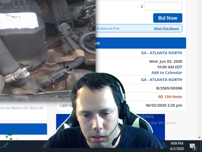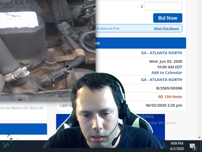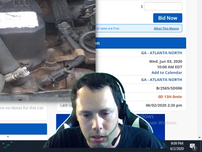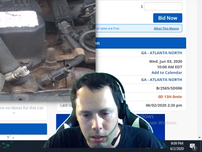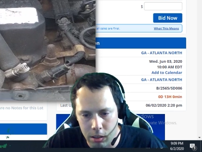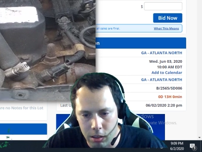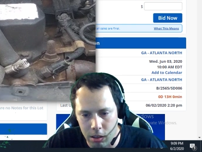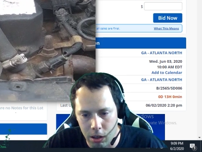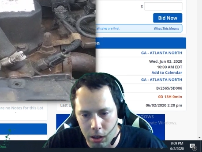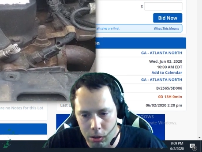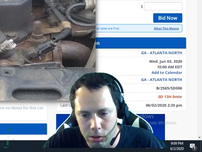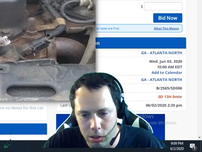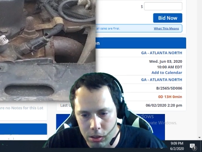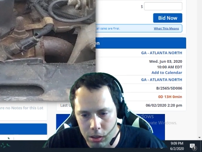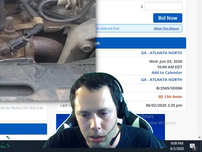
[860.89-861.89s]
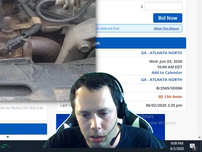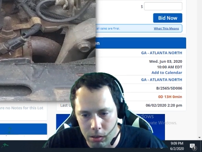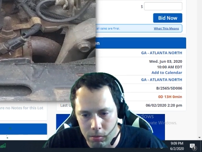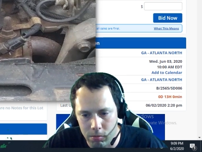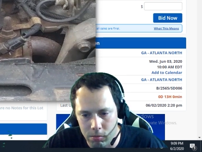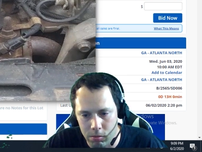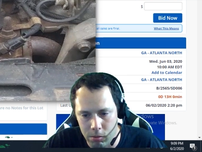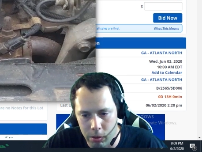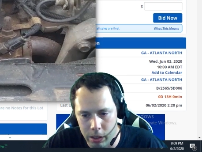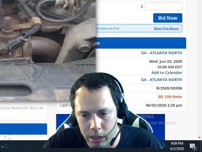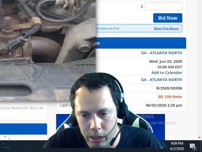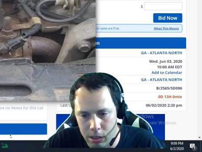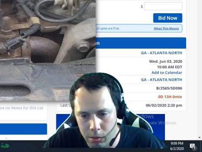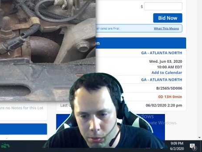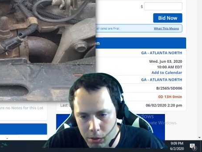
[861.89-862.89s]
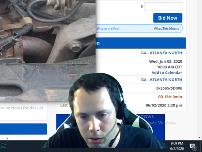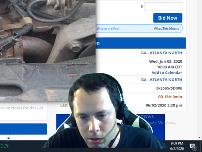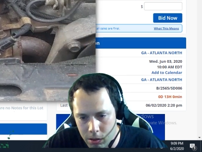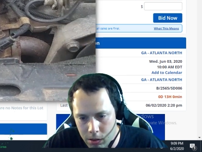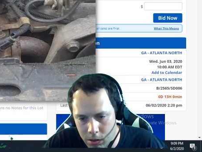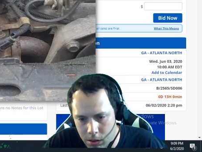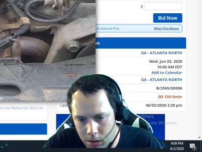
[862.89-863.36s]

the hoses look reasonable.